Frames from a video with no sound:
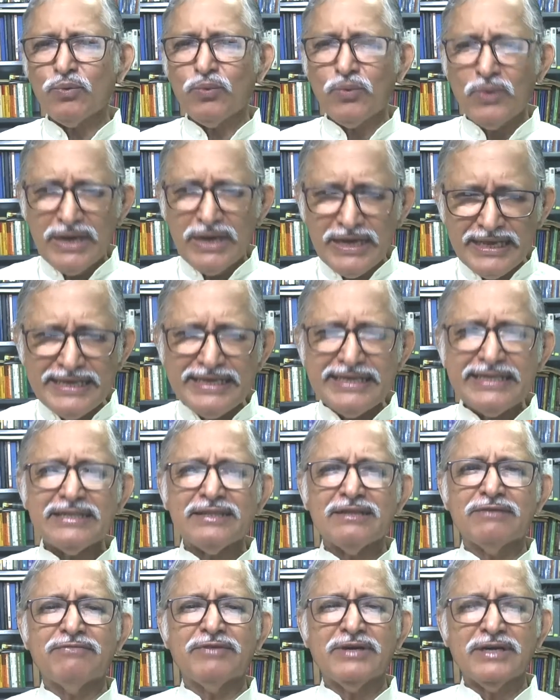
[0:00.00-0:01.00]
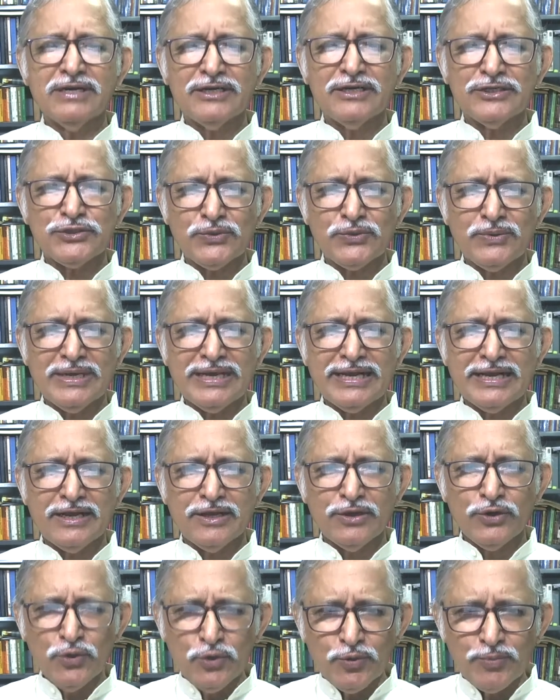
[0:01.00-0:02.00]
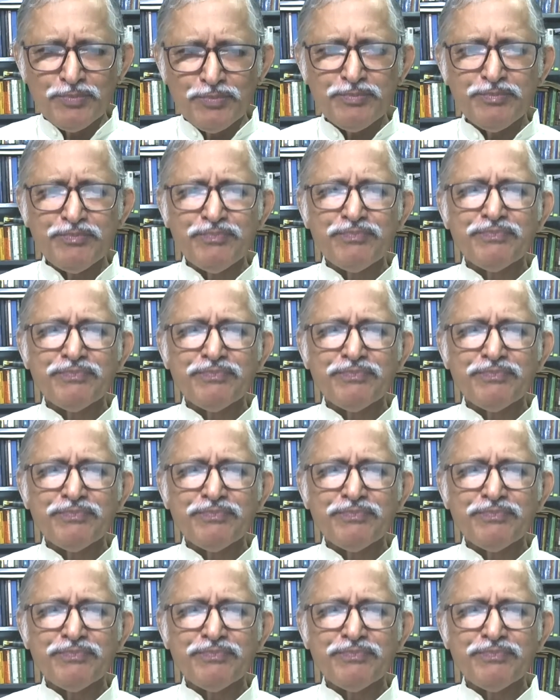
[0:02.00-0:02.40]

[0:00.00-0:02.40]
why in the world should a group,